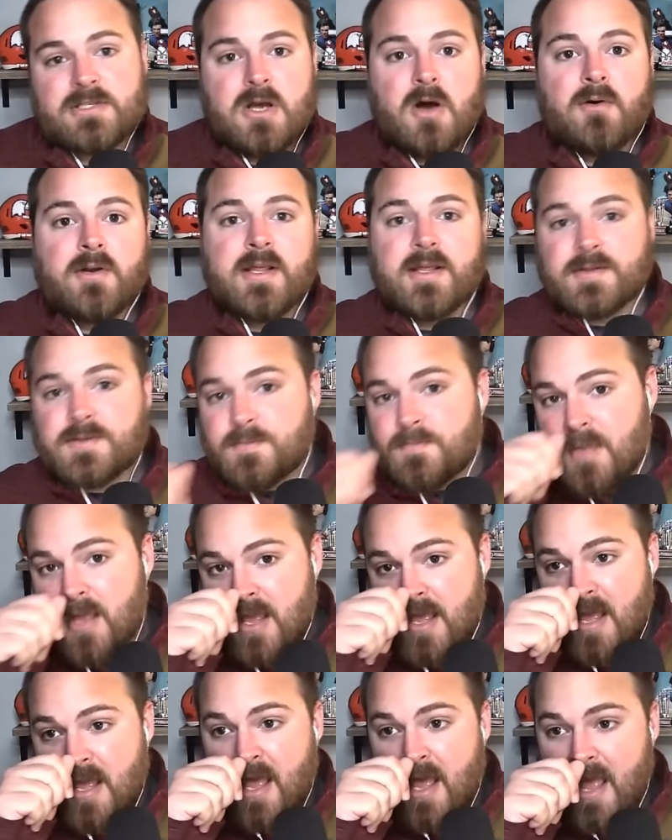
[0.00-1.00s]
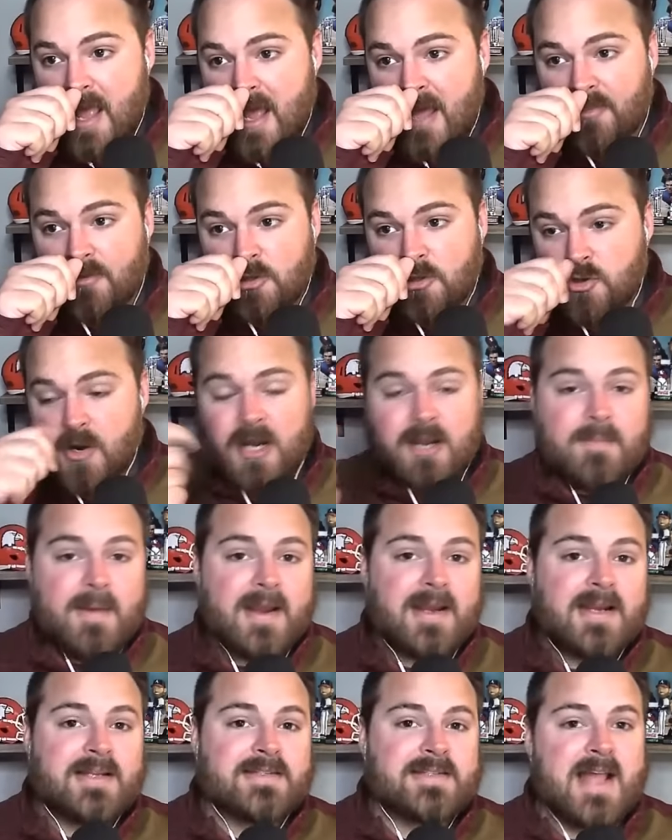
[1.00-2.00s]
That's all it is. And they're trying to
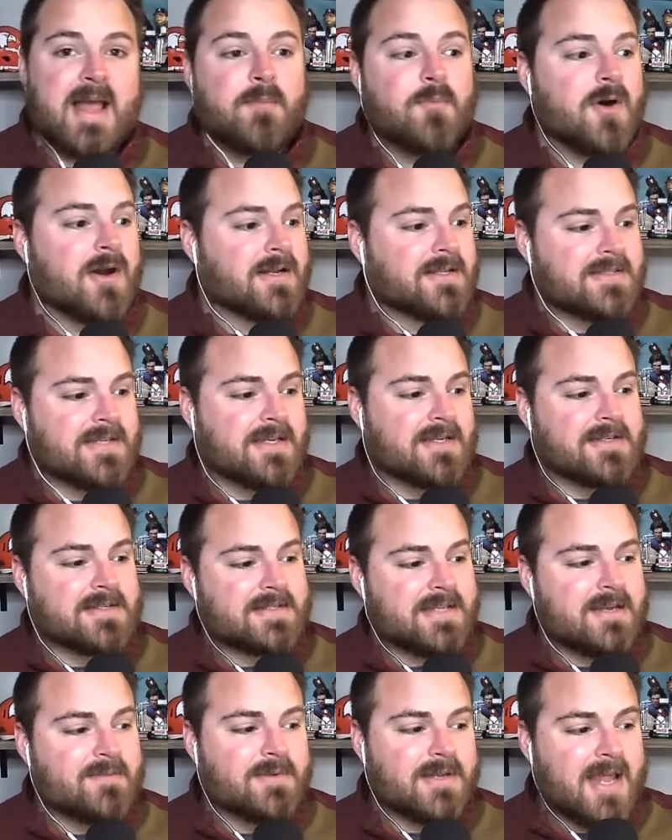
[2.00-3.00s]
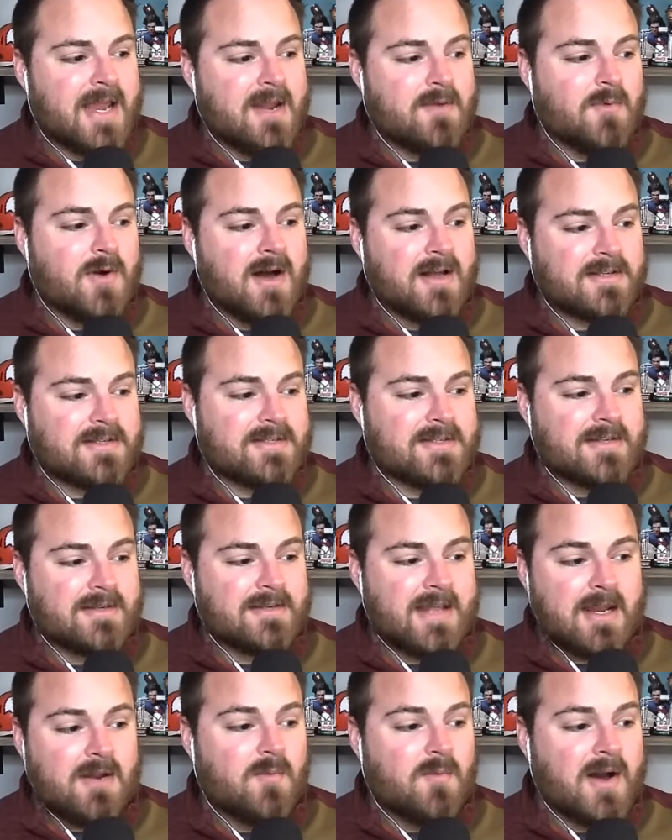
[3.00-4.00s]
make an example out of Tennessee, but Danny
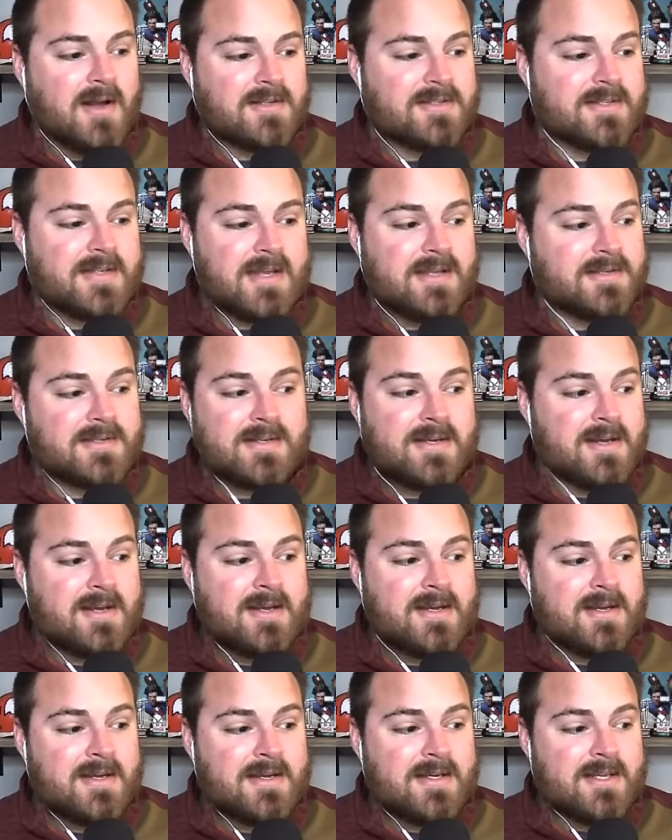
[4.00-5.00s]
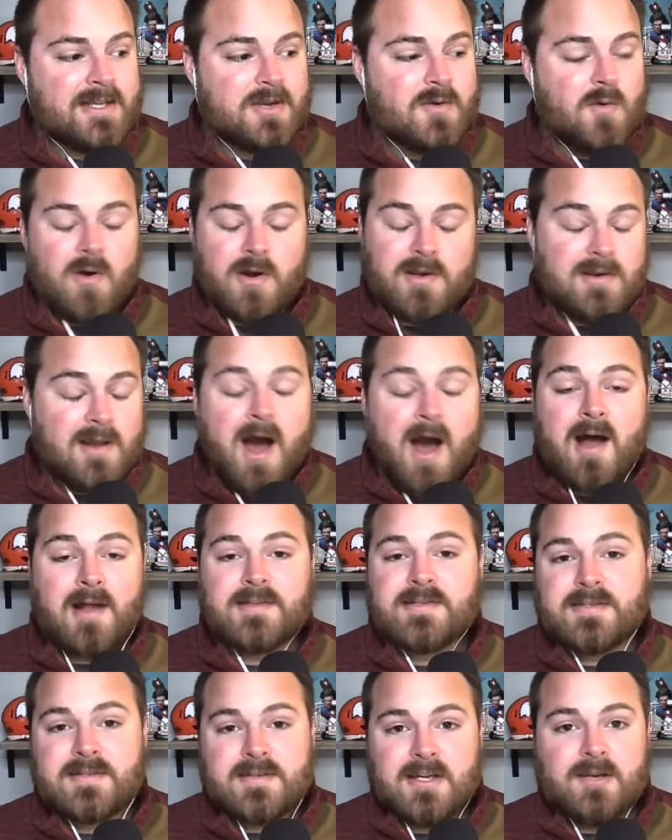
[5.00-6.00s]
White says, you are
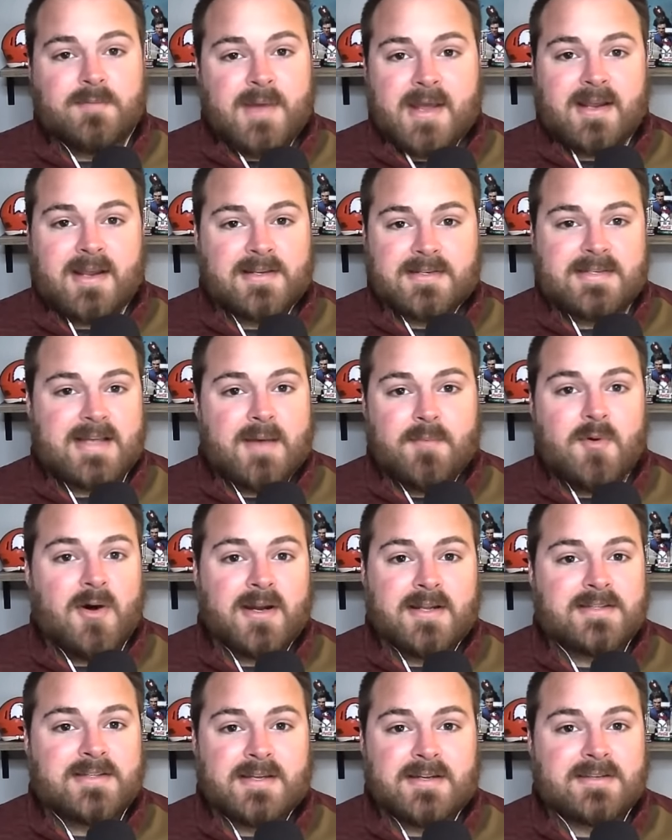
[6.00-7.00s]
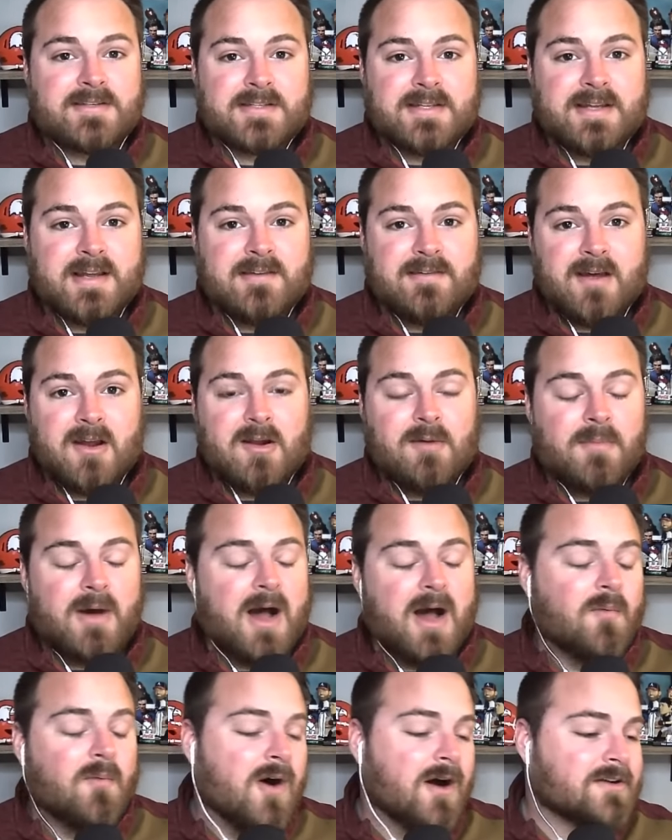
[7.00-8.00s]
not going to make an example out of Tennessee, not on
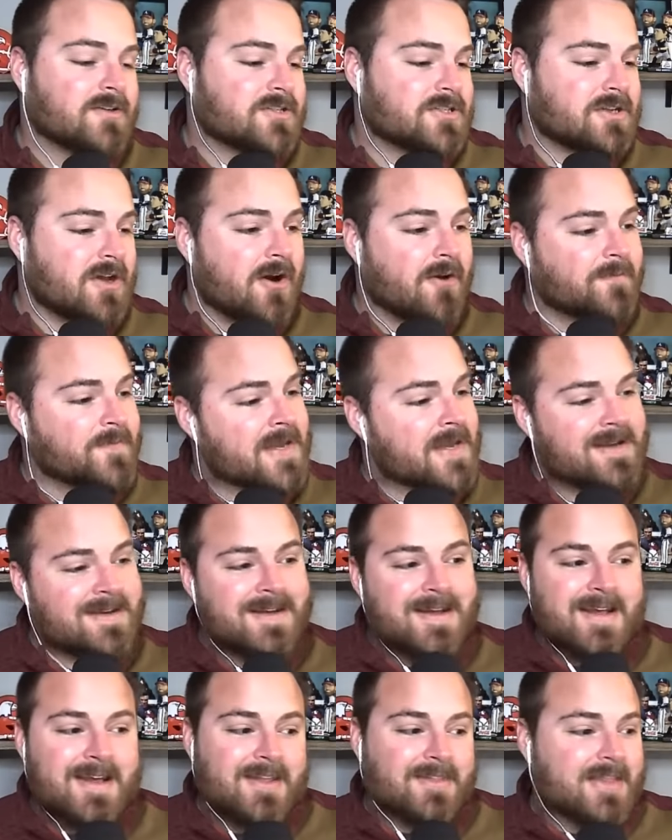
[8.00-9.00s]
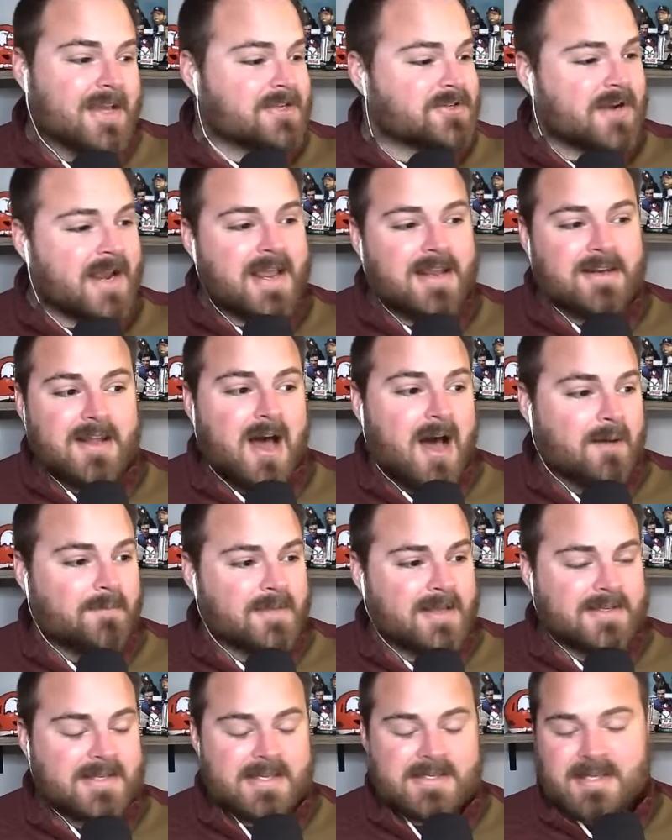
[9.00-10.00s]
my watch. So things are heating
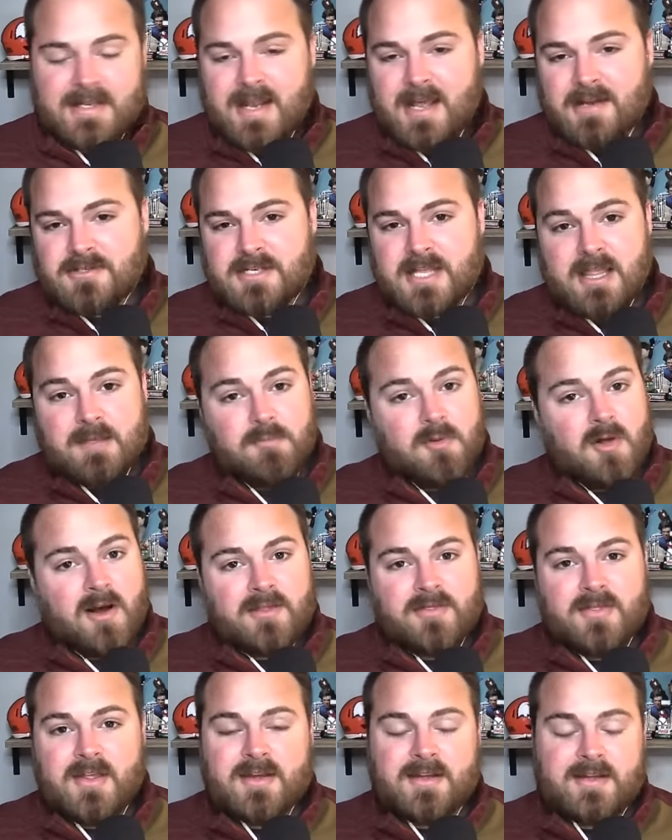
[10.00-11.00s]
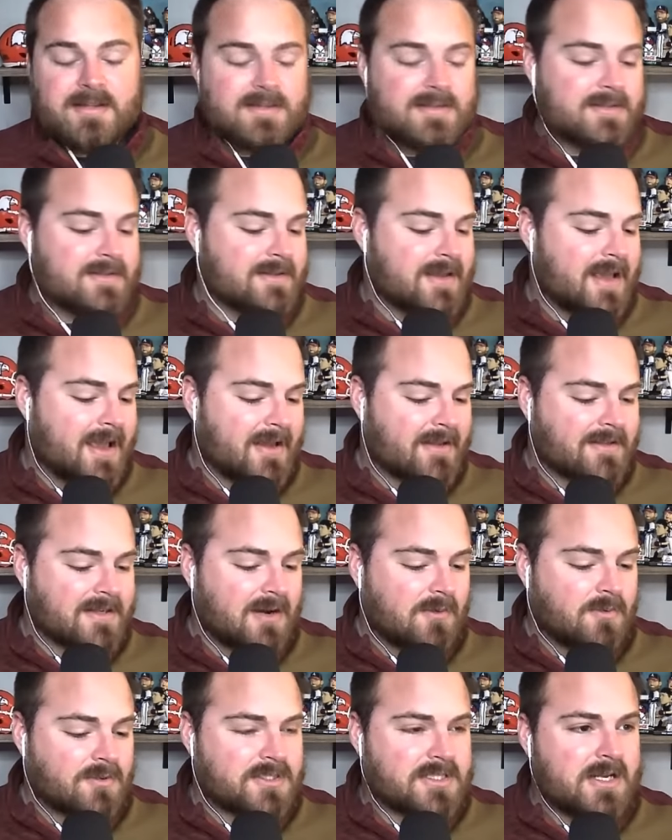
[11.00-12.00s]
up. As I said yesterday, the plot thickens, and
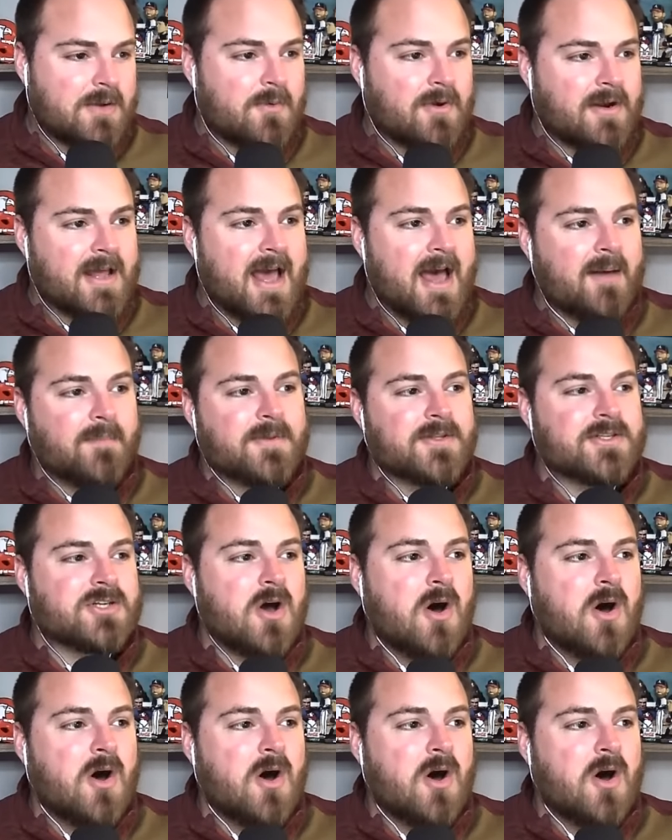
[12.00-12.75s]
we'll see what happens.